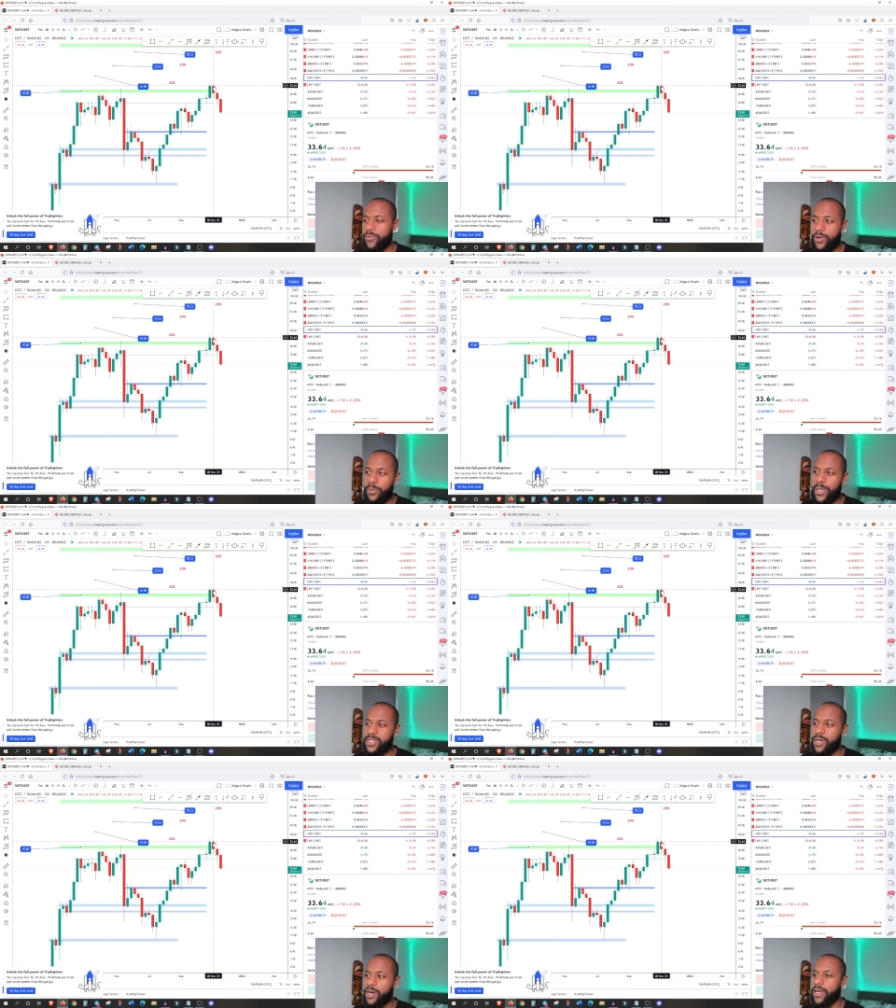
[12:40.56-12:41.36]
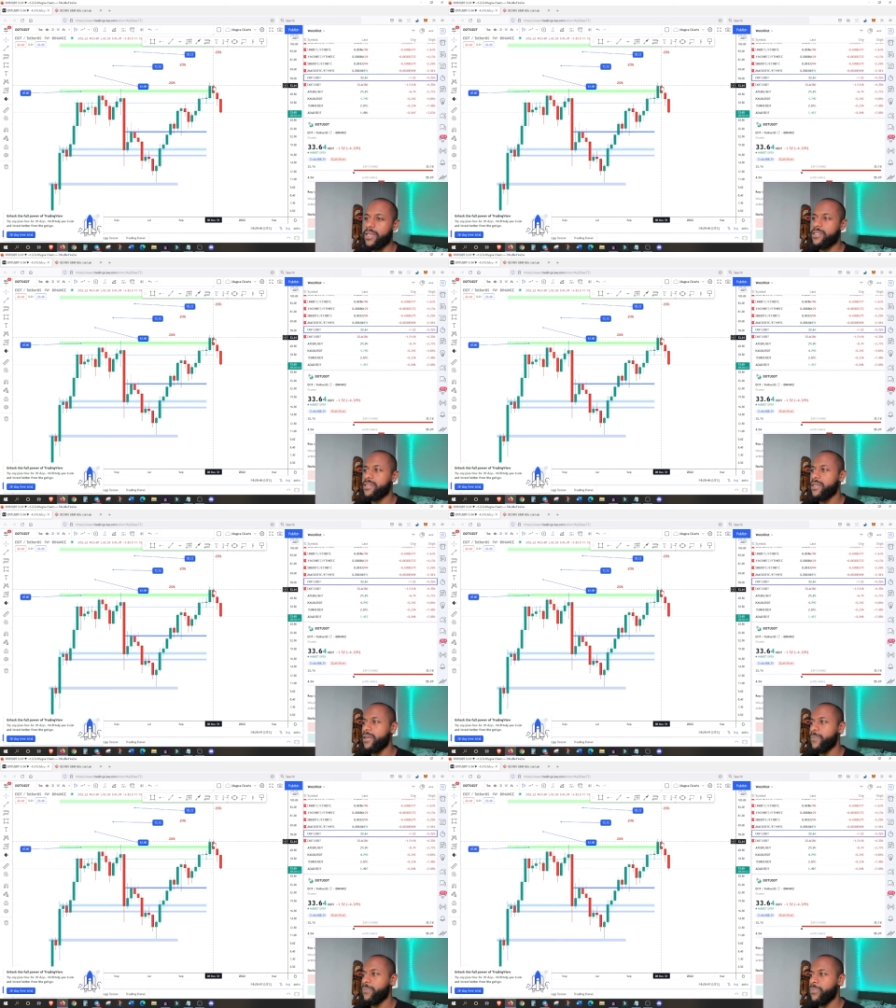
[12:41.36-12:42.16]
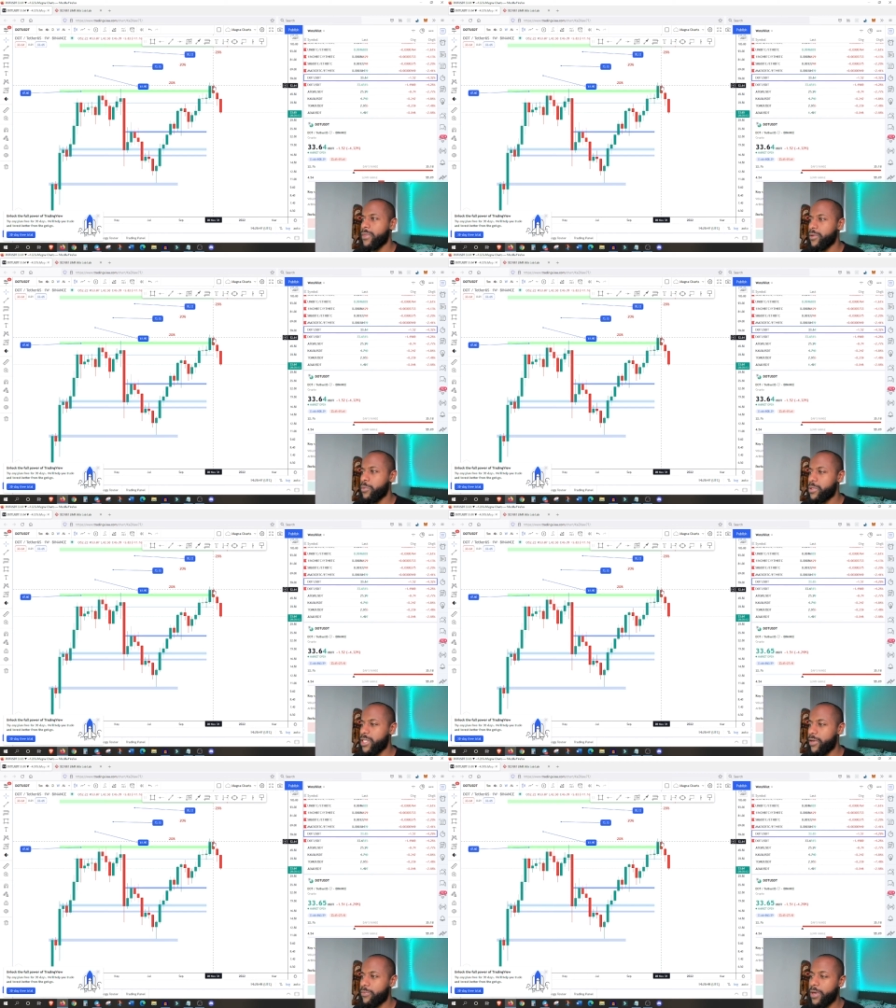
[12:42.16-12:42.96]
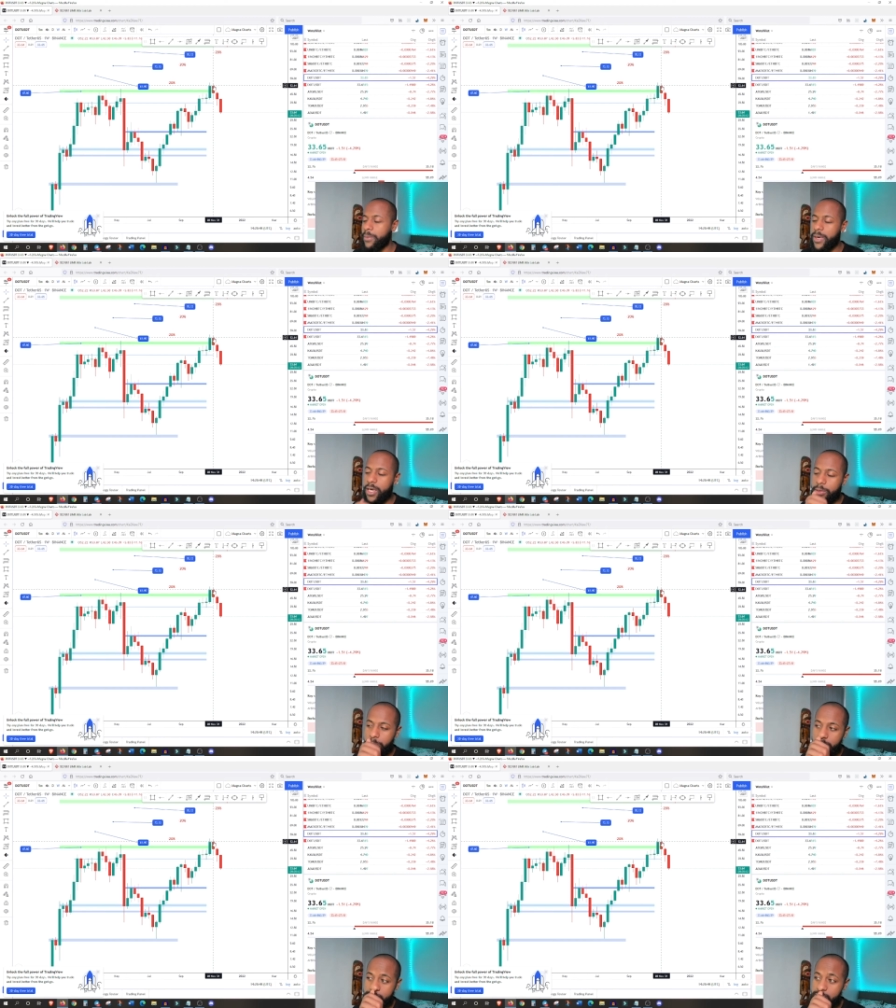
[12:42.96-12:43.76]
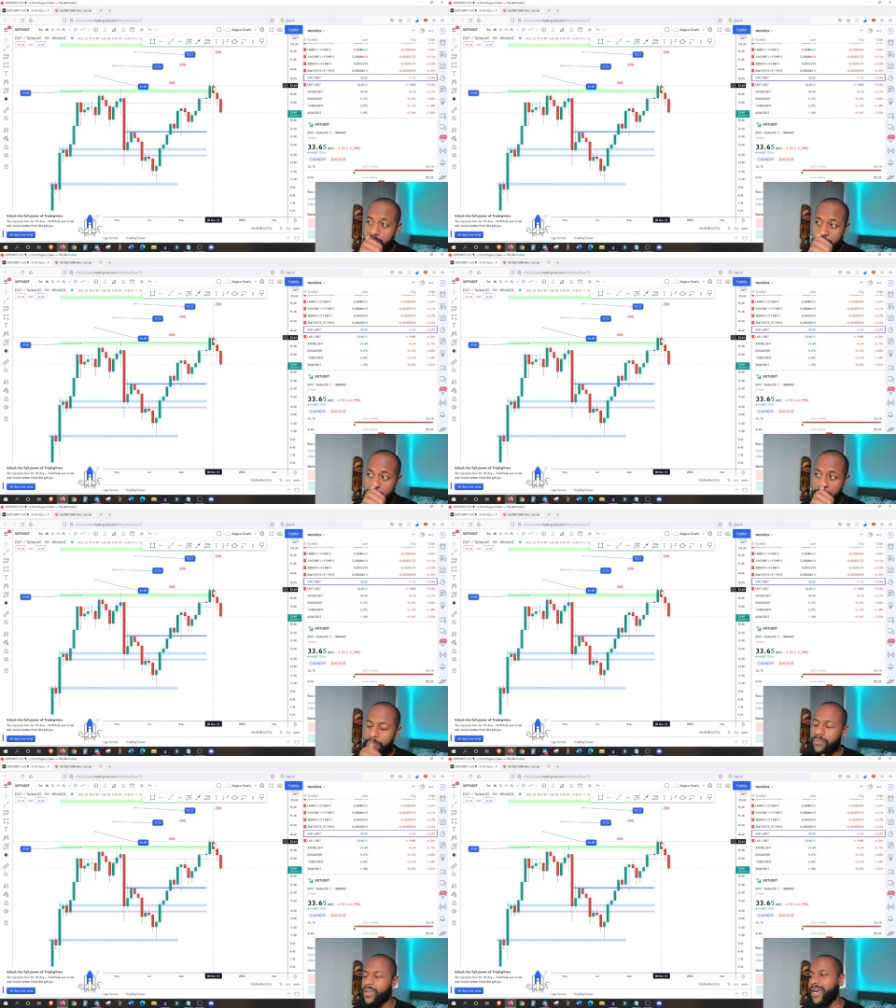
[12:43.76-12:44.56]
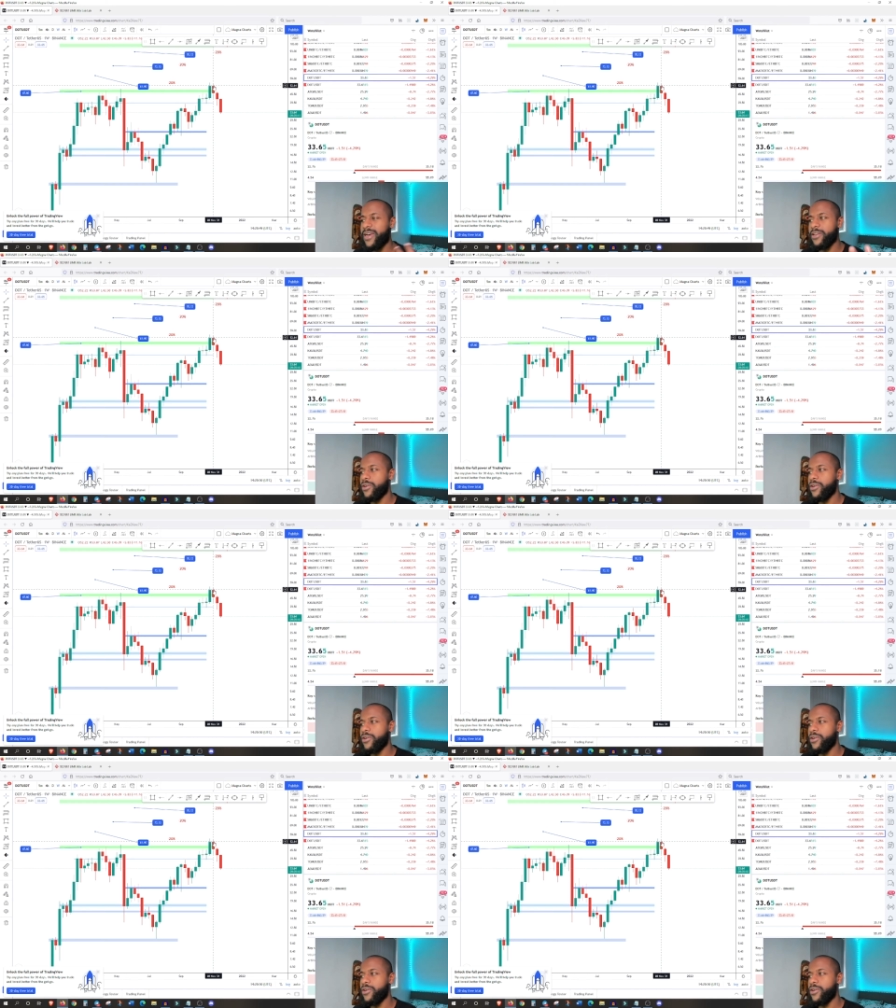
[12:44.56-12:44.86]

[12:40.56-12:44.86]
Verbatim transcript: you know, I've got my targets, which I made previously.